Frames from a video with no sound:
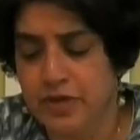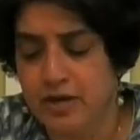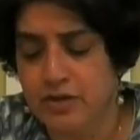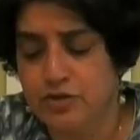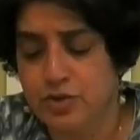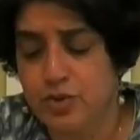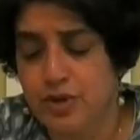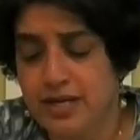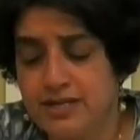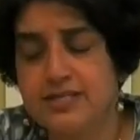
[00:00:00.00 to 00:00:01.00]
So
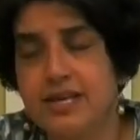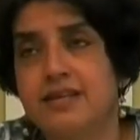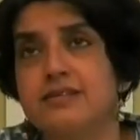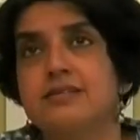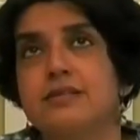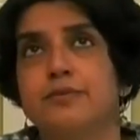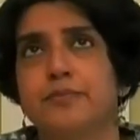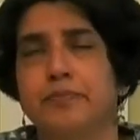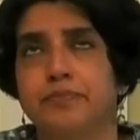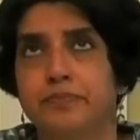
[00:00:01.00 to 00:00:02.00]
in a sense,
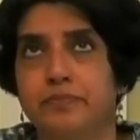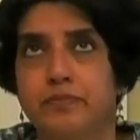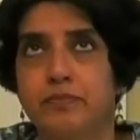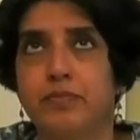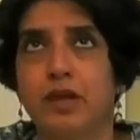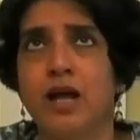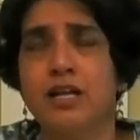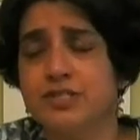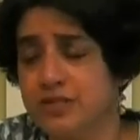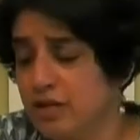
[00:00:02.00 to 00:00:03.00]
I'll
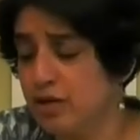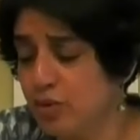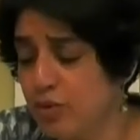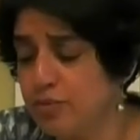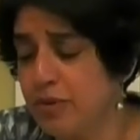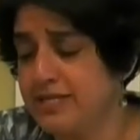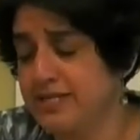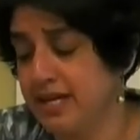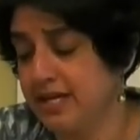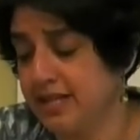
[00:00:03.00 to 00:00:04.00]
just conclude by
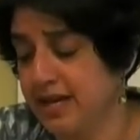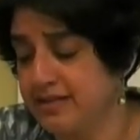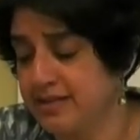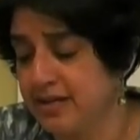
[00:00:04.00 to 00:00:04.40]
saying that